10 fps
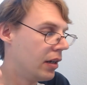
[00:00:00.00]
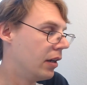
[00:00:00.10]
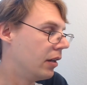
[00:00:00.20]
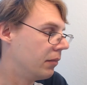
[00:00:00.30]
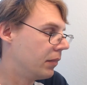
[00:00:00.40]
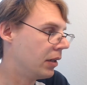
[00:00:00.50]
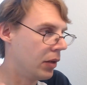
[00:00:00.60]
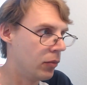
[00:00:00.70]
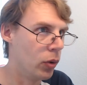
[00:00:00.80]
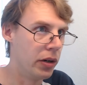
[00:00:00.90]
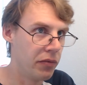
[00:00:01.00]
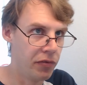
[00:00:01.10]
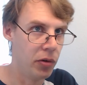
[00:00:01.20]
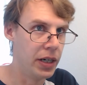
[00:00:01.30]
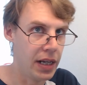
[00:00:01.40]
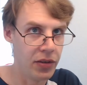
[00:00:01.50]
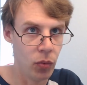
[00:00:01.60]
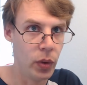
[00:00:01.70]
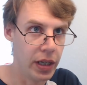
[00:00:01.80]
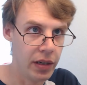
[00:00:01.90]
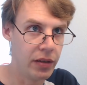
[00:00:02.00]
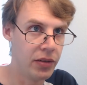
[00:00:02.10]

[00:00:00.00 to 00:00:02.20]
um, I, I work four days a week,